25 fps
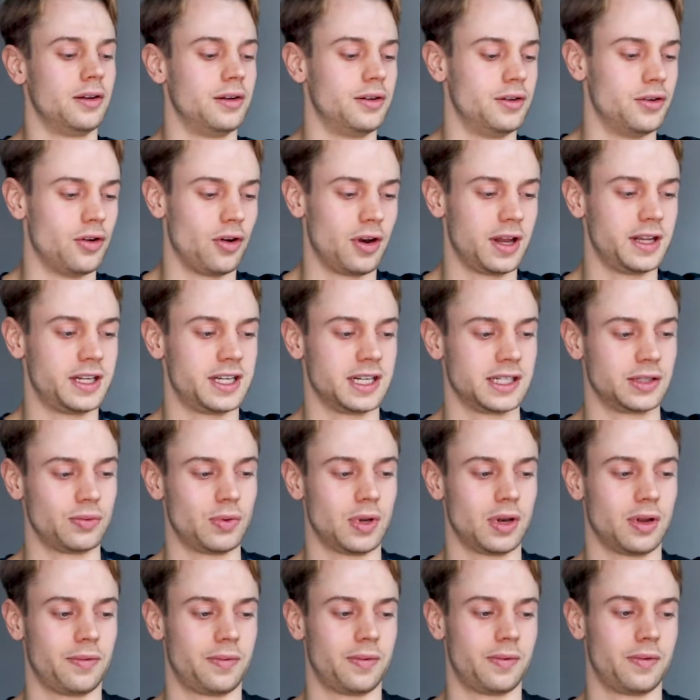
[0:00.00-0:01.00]
knowledge as
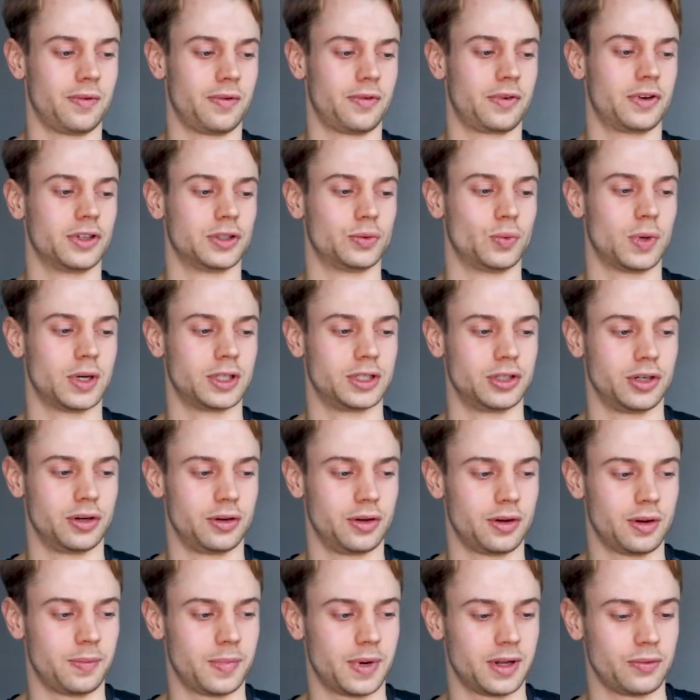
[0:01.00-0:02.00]
well of course what
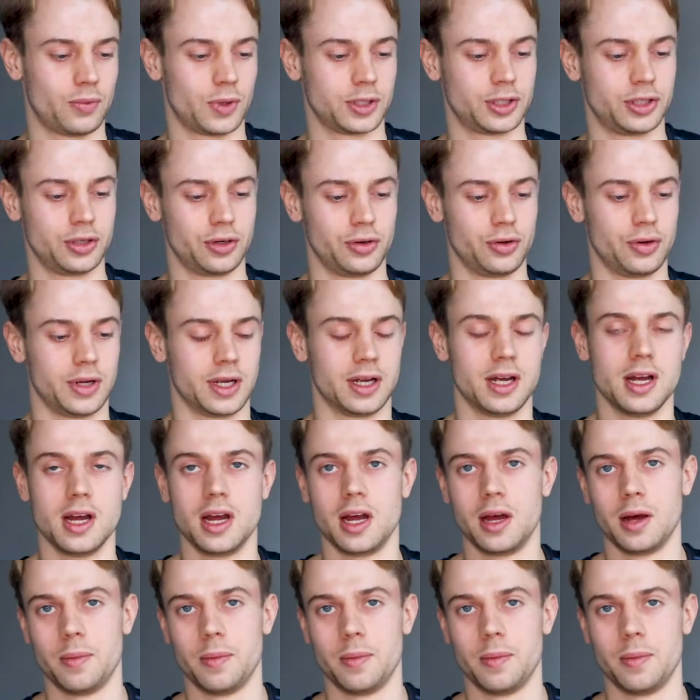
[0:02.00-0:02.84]
you're doing,